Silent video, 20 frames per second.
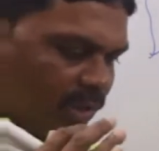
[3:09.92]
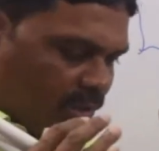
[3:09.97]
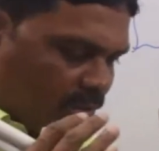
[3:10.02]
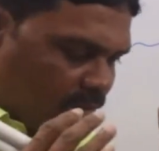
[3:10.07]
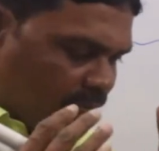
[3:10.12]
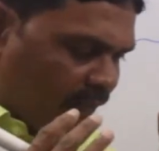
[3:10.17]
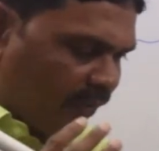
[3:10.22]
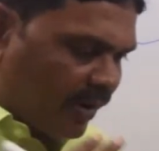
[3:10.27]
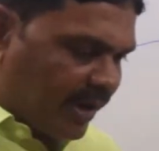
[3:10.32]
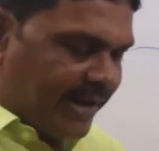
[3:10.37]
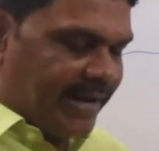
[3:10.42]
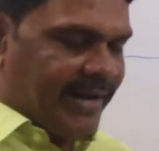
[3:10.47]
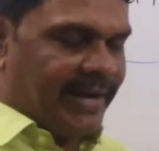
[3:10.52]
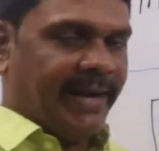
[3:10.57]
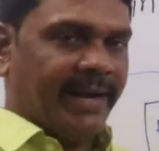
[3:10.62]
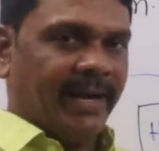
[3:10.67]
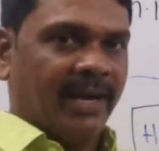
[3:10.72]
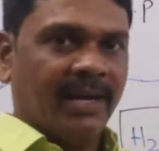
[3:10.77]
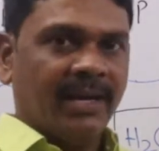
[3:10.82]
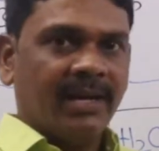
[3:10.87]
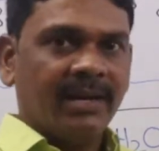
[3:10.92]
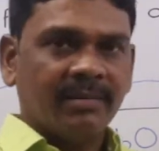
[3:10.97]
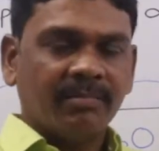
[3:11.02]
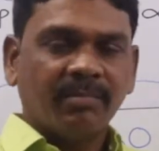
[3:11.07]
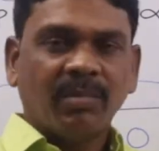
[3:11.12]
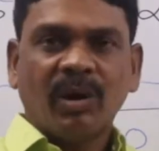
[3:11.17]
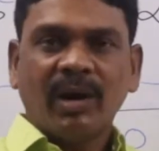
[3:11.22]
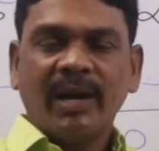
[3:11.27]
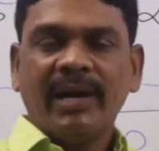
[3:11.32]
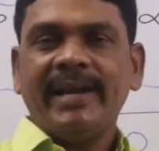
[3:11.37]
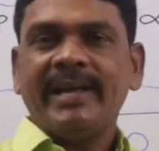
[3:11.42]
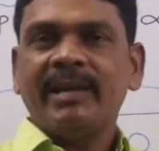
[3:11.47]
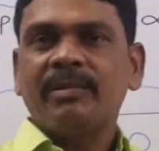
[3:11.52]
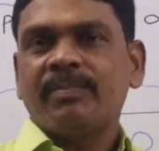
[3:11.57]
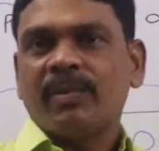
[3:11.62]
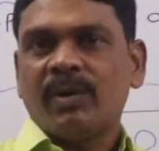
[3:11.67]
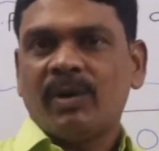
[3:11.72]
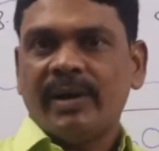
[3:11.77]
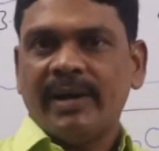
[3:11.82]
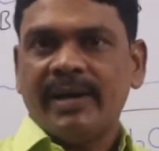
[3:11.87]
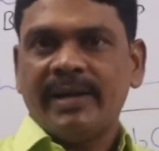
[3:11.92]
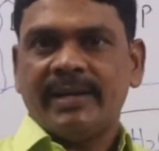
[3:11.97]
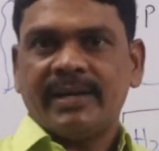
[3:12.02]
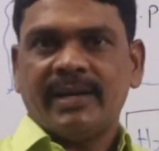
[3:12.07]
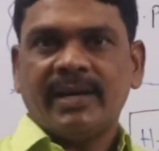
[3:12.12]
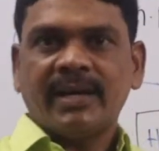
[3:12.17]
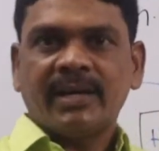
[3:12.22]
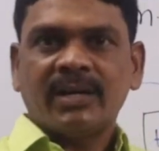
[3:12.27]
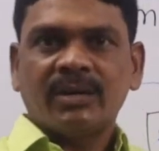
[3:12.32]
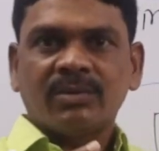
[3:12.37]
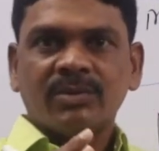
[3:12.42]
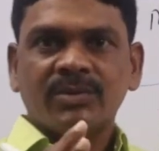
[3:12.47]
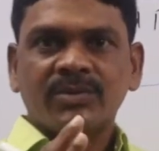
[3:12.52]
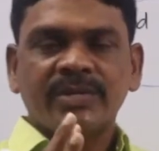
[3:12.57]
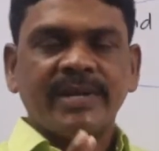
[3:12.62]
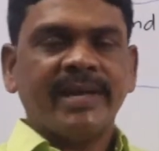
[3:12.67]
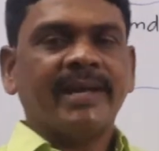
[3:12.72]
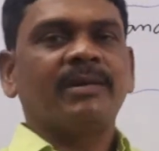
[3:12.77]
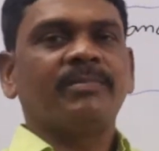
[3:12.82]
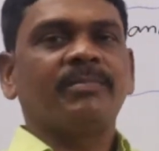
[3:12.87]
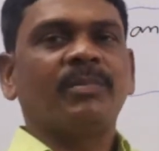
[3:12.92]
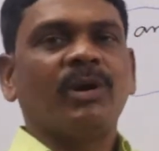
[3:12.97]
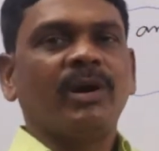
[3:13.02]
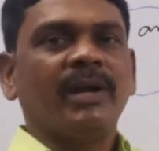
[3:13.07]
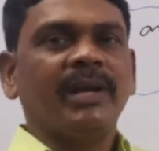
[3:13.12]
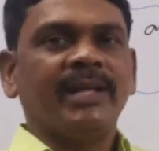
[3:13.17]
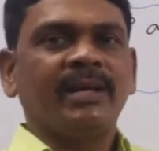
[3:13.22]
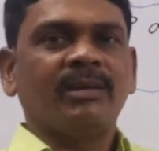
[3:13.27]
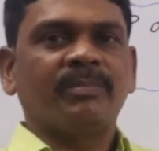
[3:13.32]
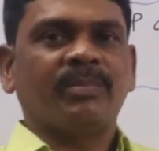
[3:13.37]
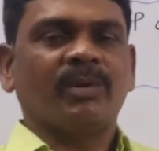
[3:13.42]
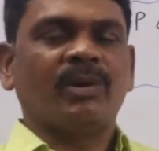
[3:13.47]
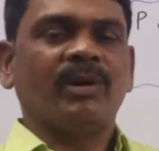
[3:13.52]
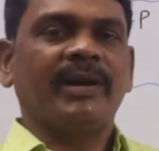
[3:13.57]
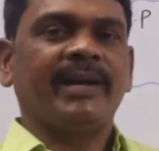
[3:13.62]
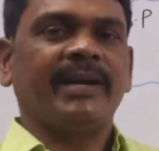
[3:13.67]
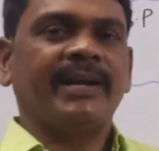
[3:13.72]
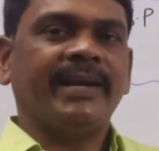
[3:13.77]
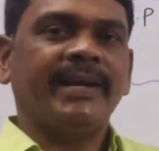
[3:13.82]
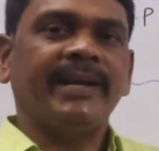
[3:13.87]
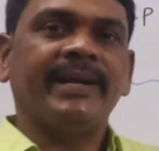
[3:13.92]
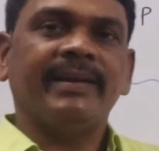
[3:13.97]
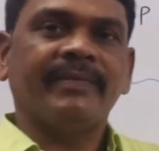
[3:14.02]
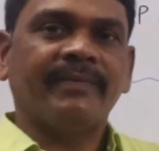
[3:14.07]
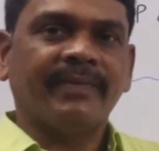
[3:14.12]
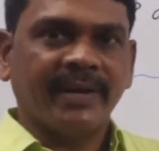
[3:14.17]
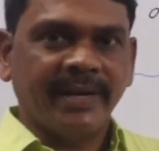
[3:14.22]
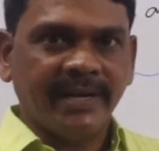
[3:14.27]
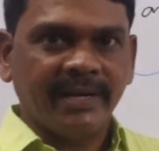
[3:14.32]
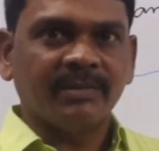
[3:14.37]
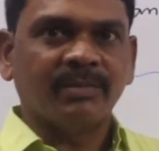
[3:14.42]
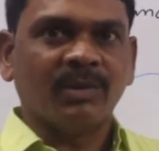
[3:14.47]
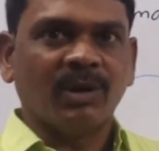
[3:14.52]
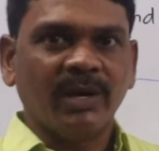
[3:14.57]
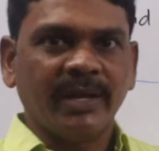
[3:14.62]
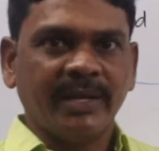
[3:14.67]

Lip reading: to find boiling point or to check boiling point in different